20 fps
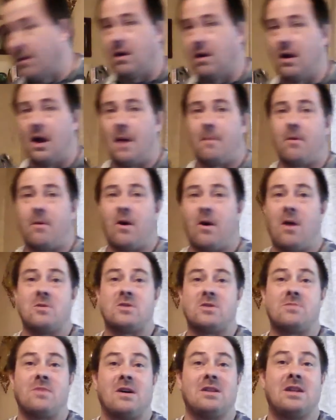I
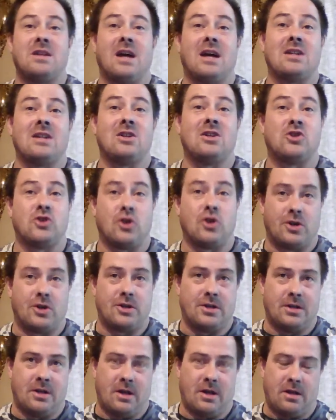promised my dad dessert
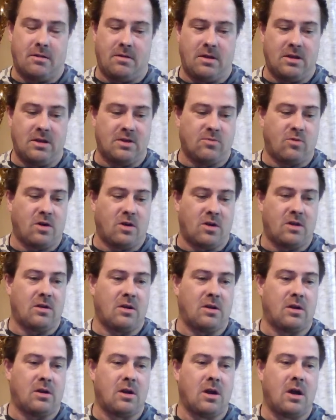tonight, and he's wanting
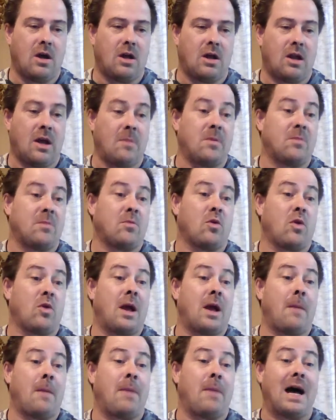a lemon
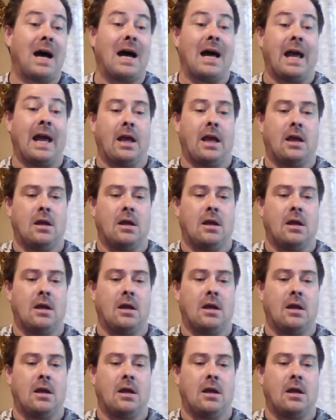meringue pie.